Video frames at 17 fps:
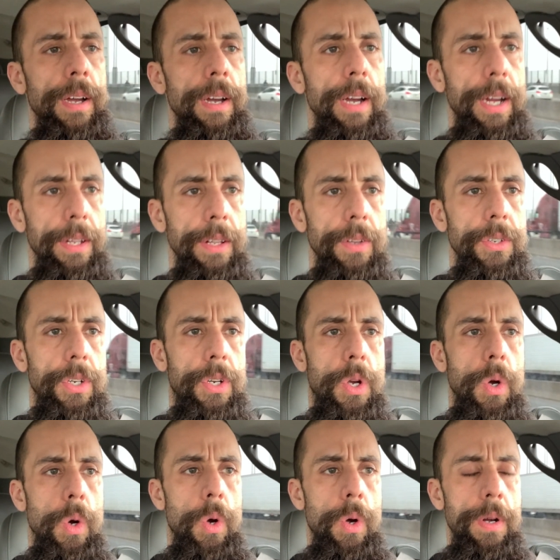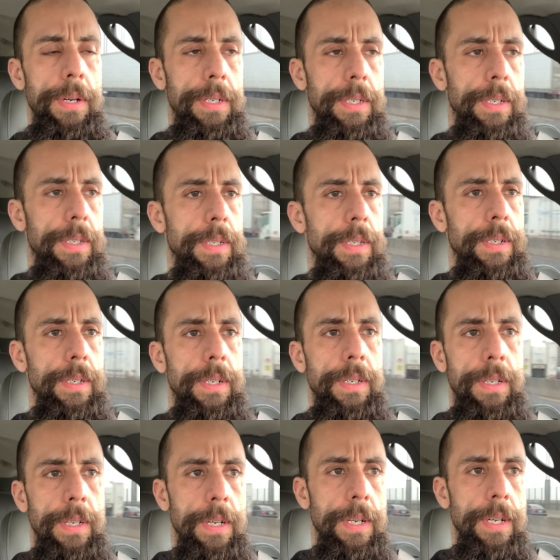And those are cool
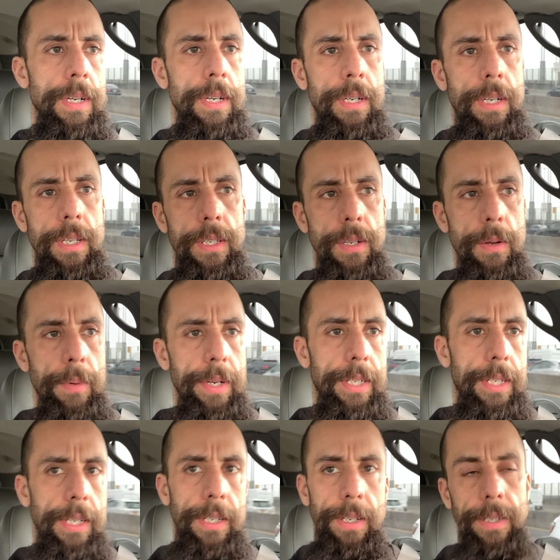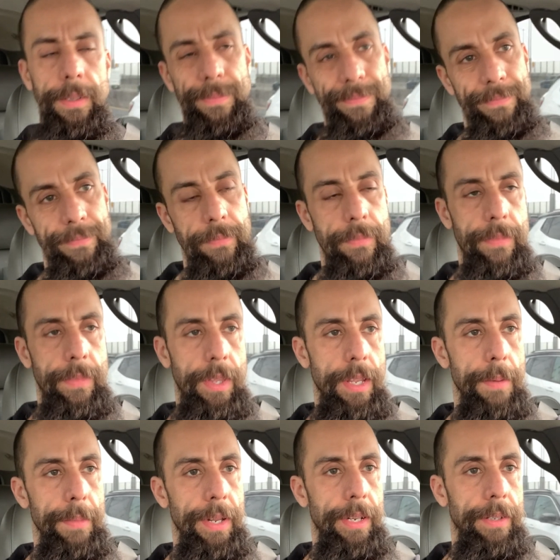because nobody's gonna,
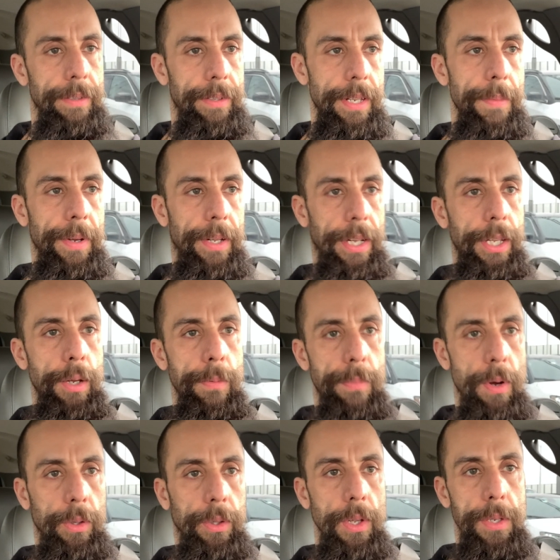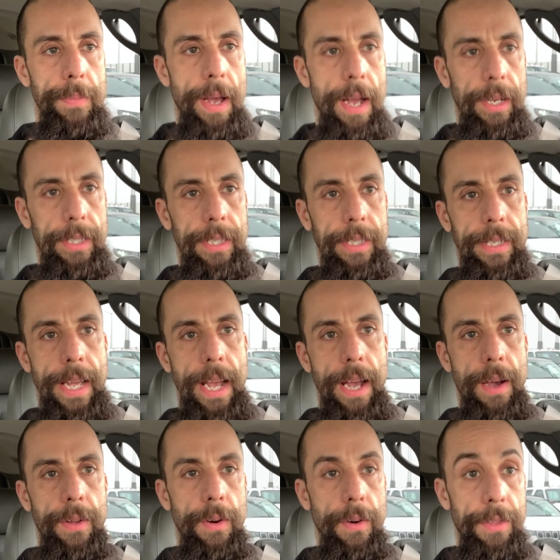I mean, typically you bolt those boxes
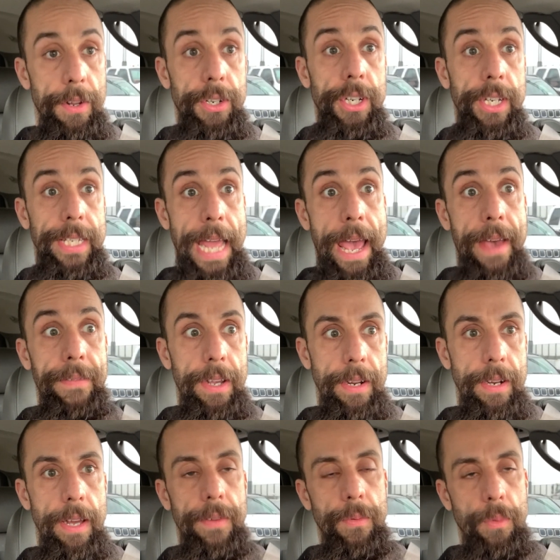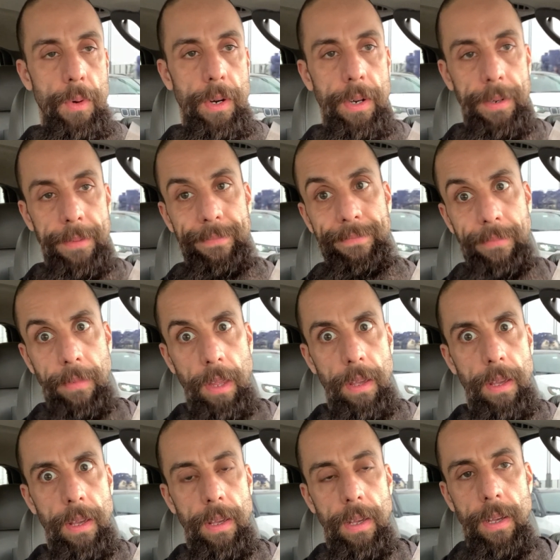down or they're just heavy enough where
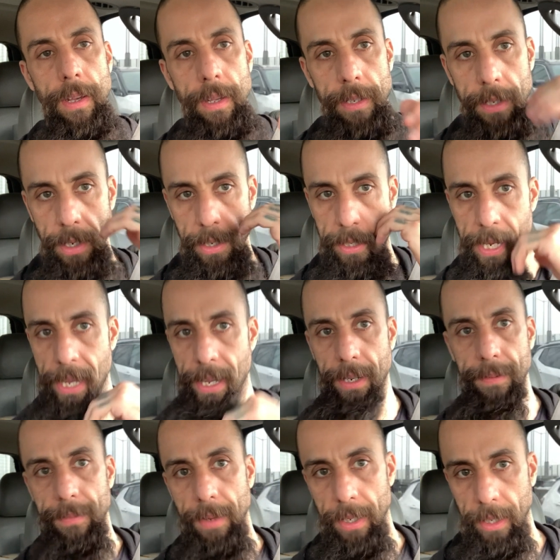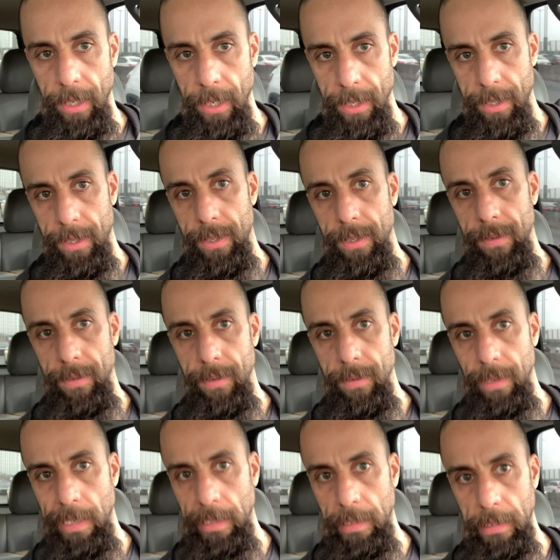it's gonna take at least
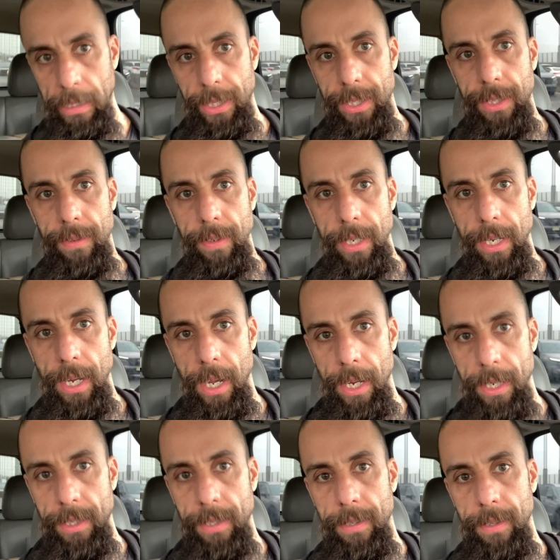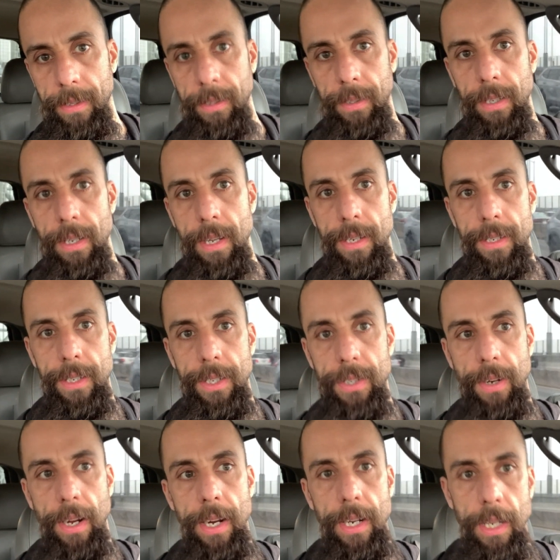3 guys to
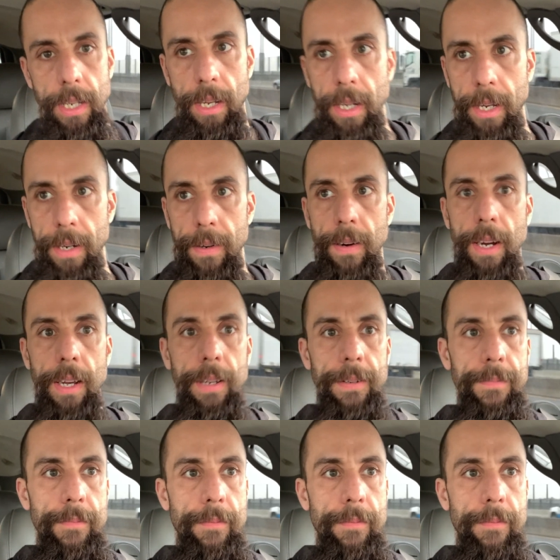try and lug it around.